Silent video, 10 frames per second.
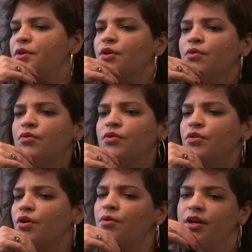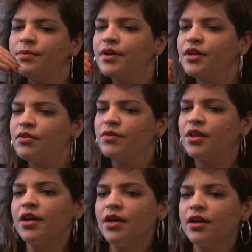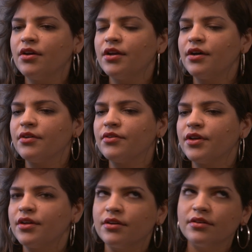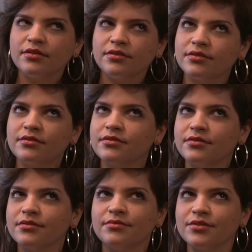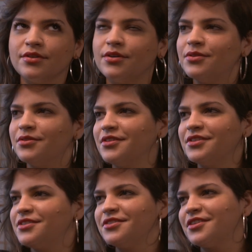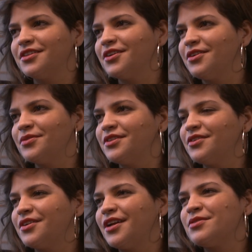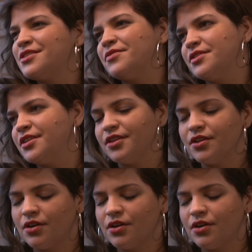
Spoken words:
we don't know anybody over there. And I was like, so? She was like, no, we don't. And I was 17,